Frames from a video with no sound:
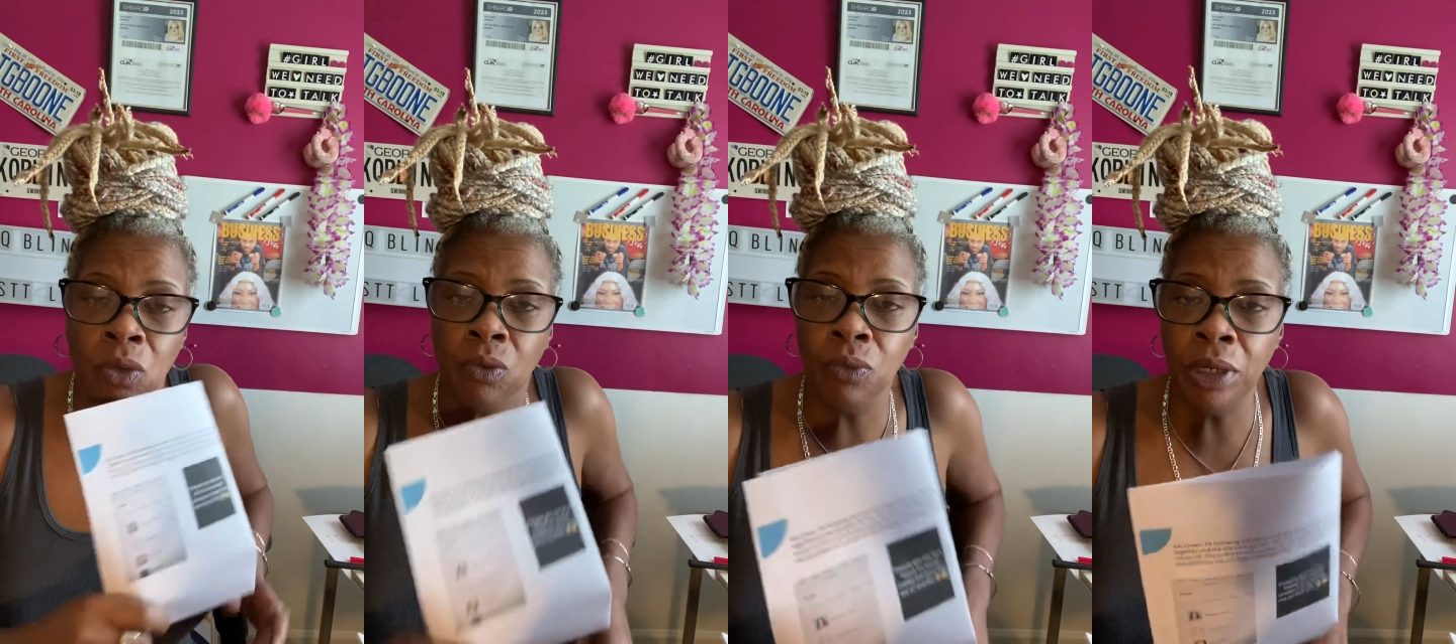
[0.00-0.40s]

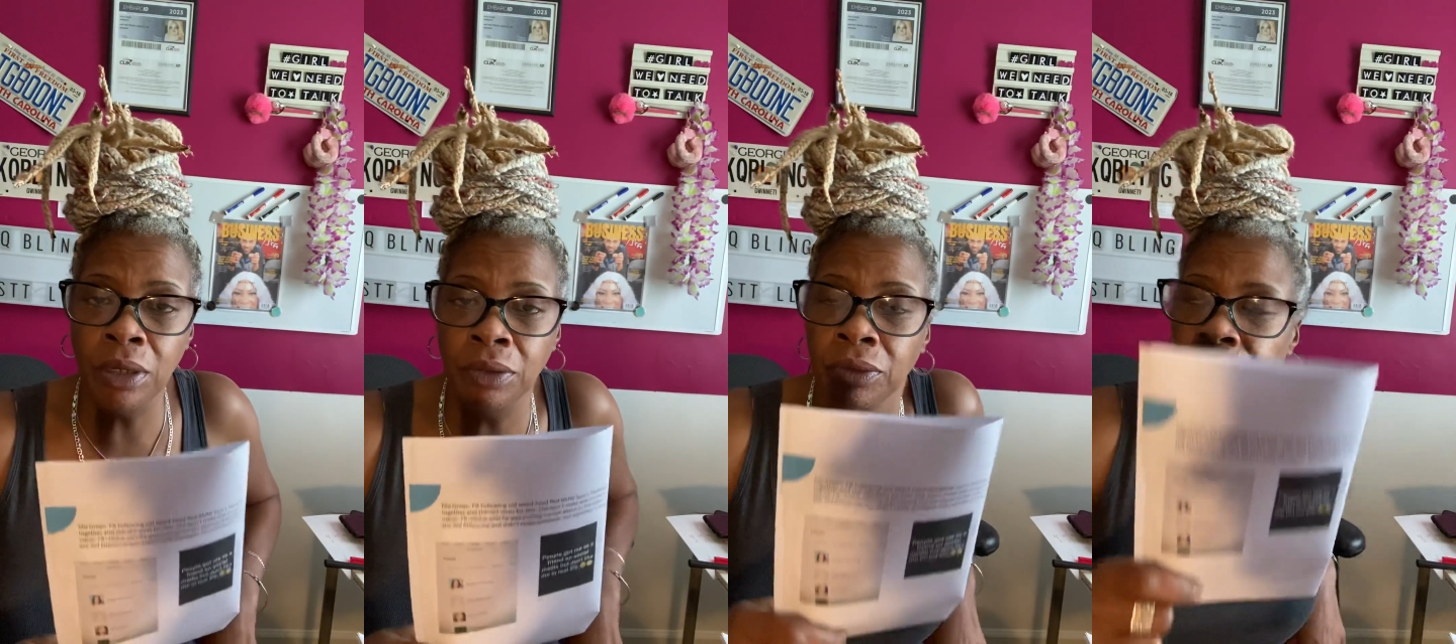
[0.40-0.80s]

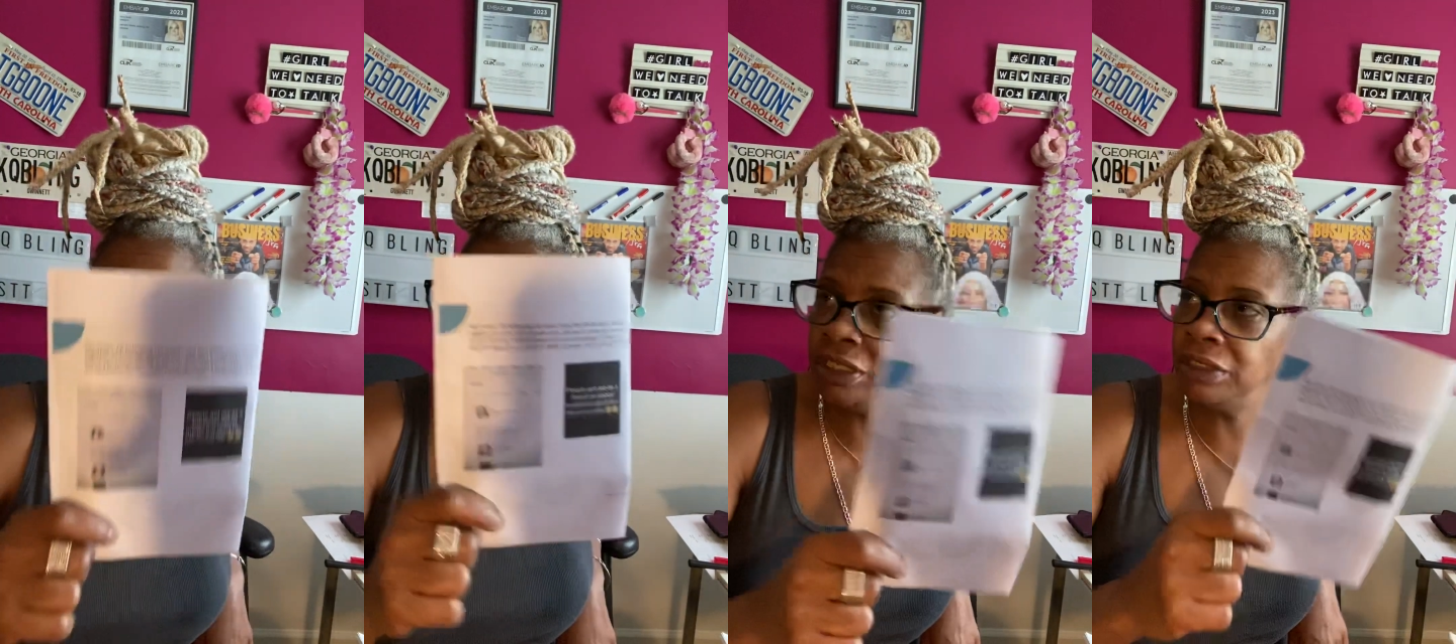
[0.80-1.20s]
Well,
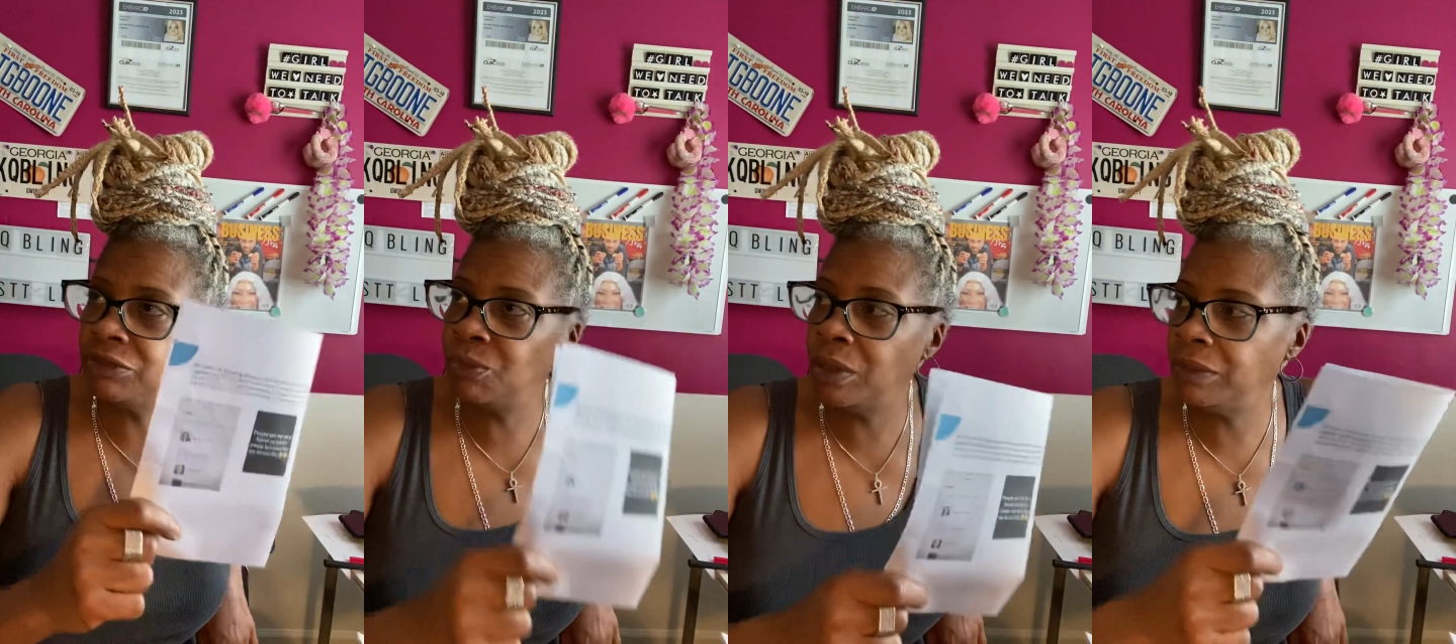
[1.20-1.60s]
she is
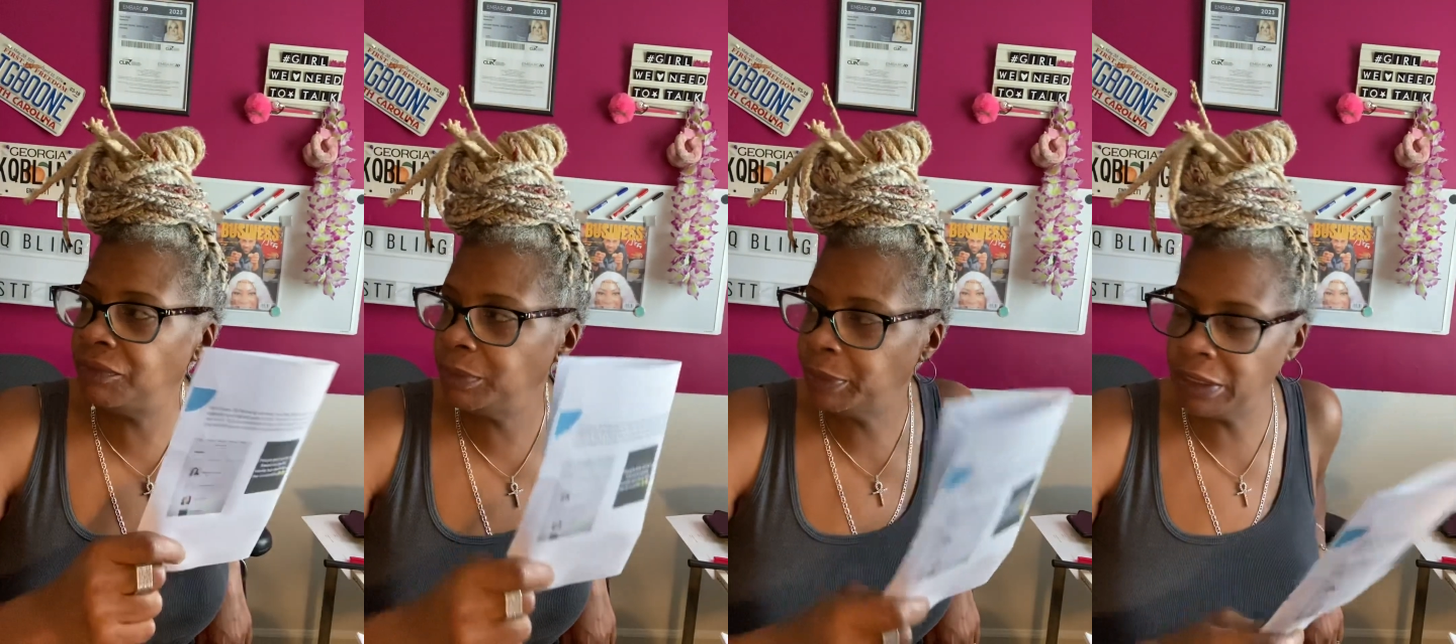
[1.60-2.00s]
one of
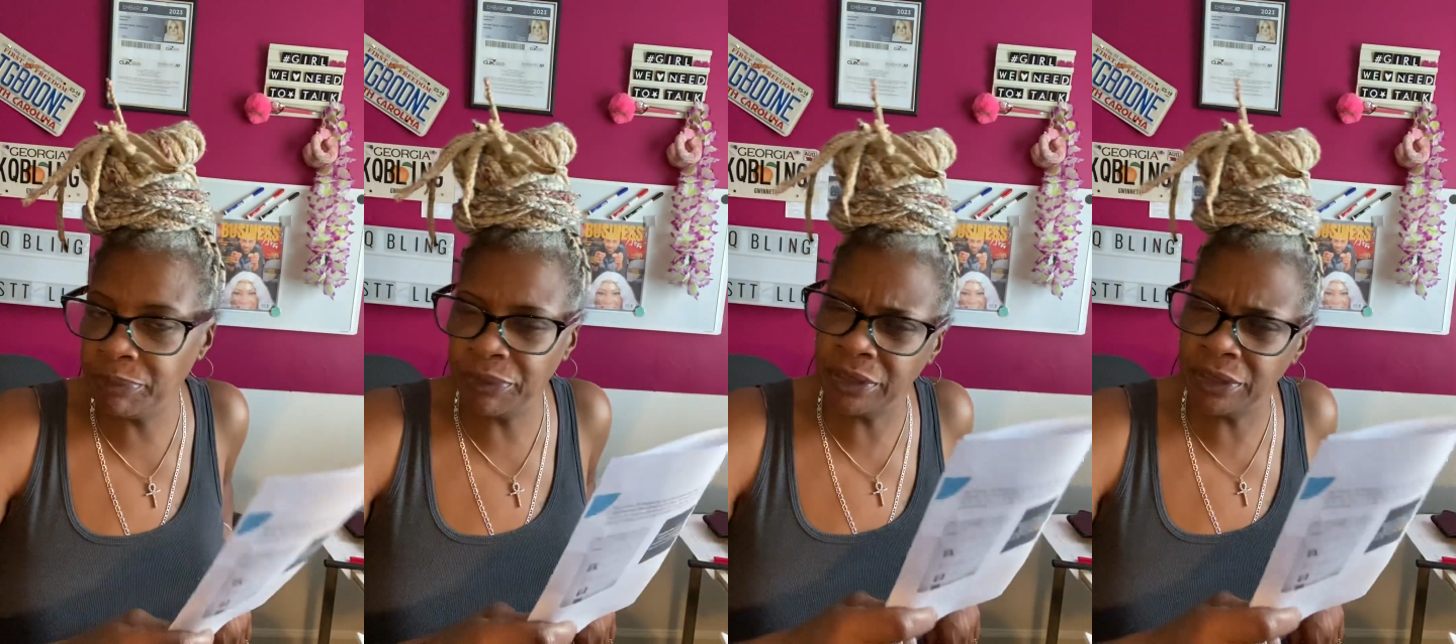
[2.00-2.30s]
the people